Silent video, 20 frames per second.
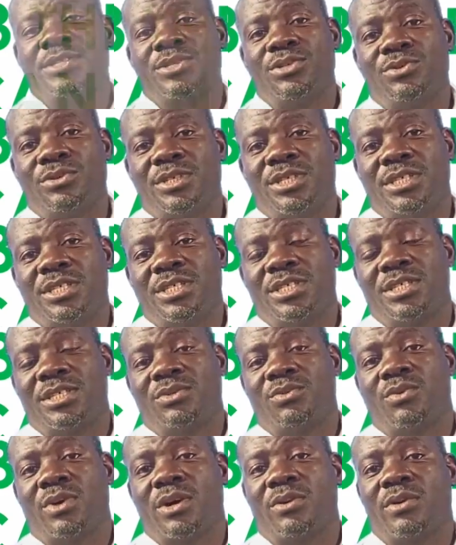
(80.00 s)
unit,
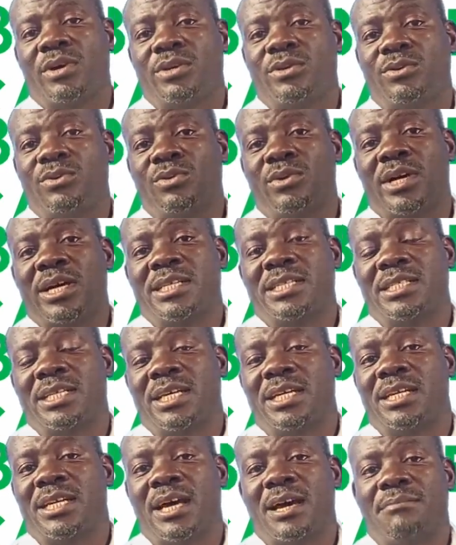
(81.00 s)
we are going to look at
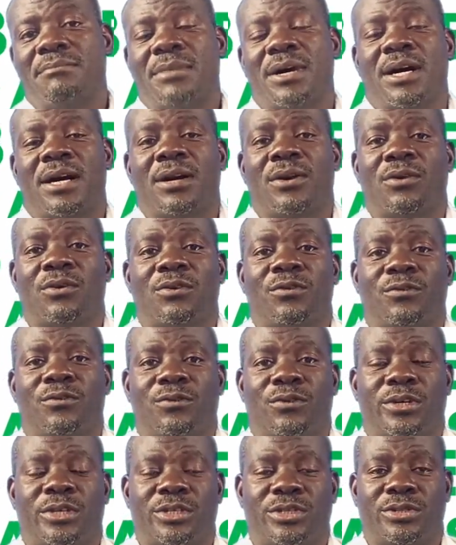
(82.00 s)
a number of
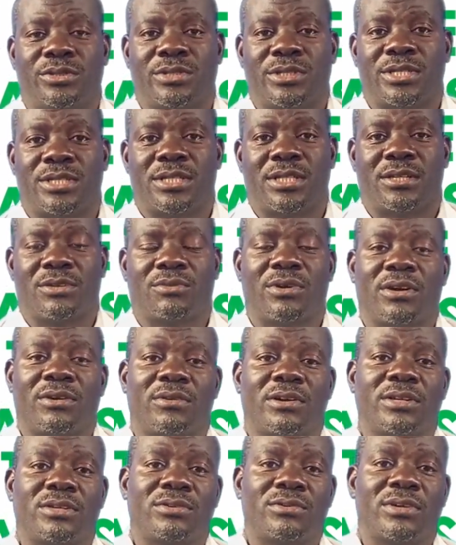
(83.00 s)
issues. We are
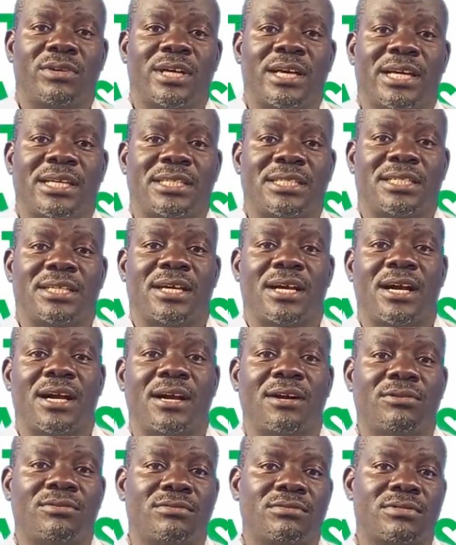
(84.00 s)
going to look at
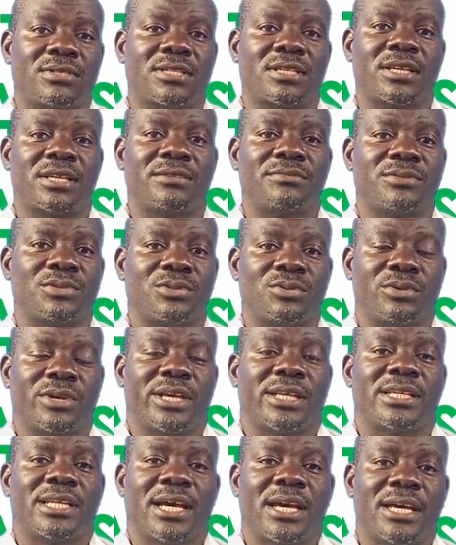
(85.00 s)
how slaves
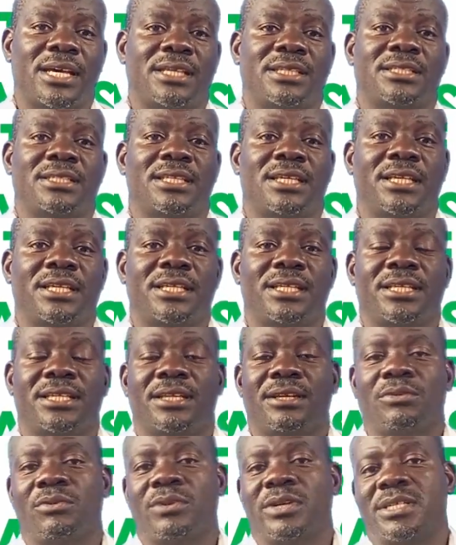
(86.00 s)
were done
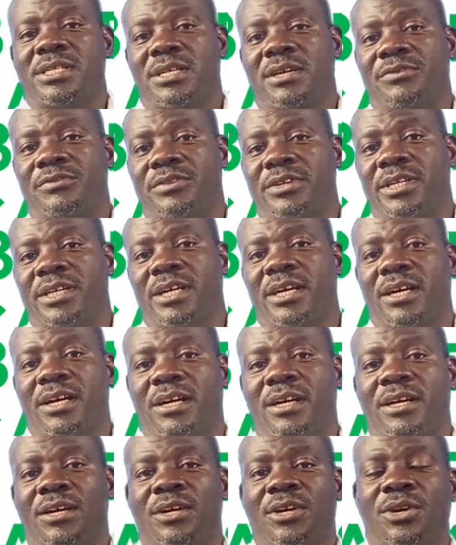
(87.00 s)
in West
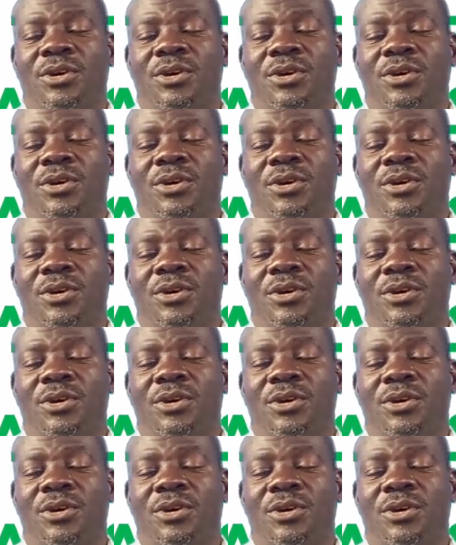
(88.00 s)
Africa.